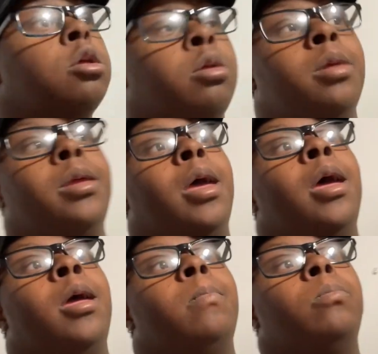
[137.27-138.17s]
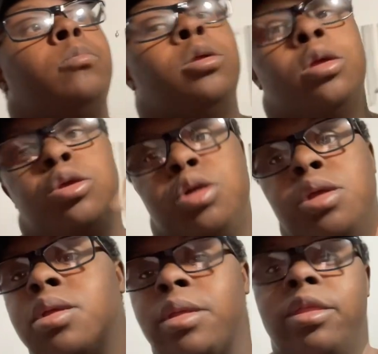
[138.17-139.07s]
My dad and
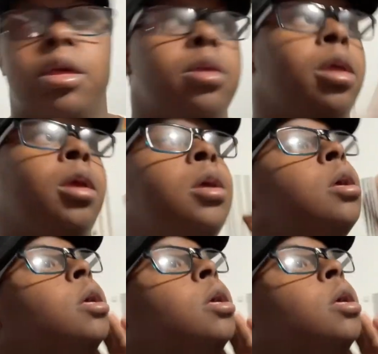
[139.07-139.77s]
church on Sunday.